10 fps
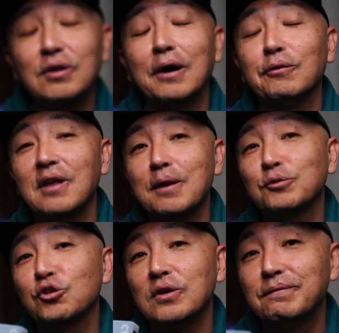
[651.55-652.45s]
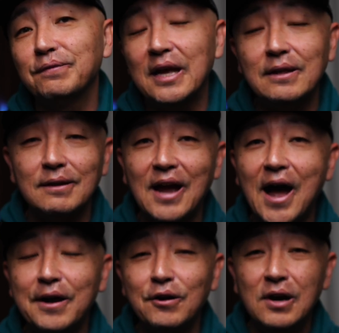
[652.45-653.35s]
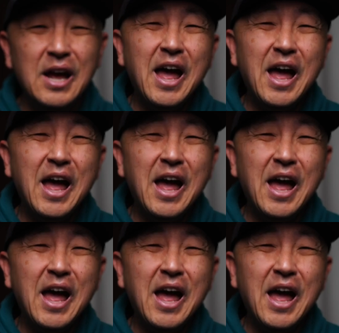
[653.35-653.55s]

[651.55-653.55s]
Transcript: so I was able to inflate the tire,